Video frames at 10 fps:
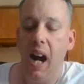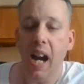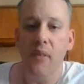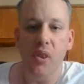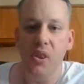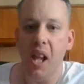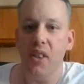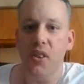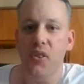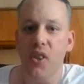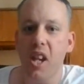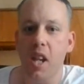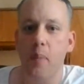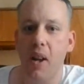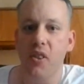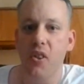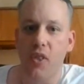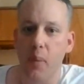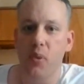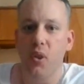I have a lot to say about
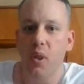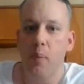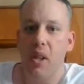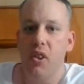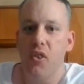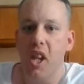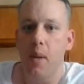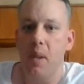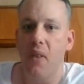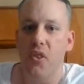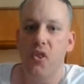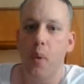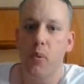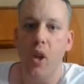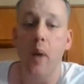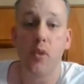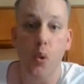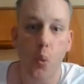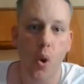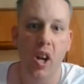this episode, about this anime of this episode,
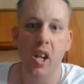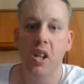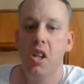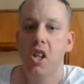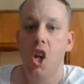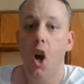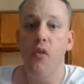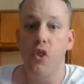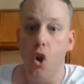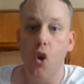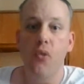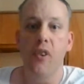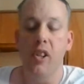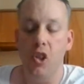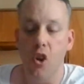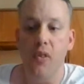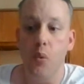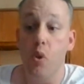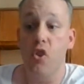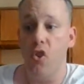episode one of Girlfriend,
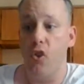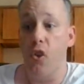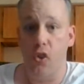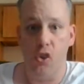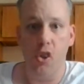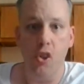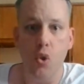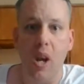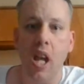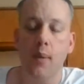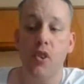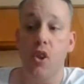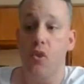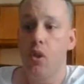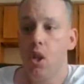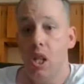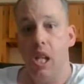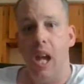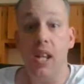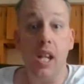Girlfriend, which is just the new anime. Just
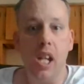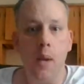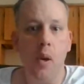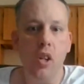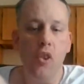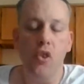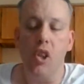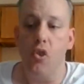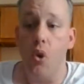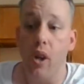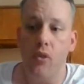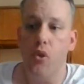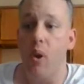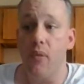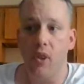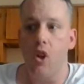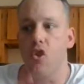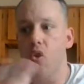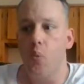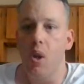I think it came out yesterday, so I figured I
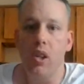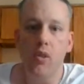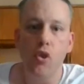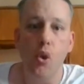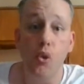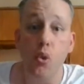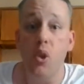just want to, do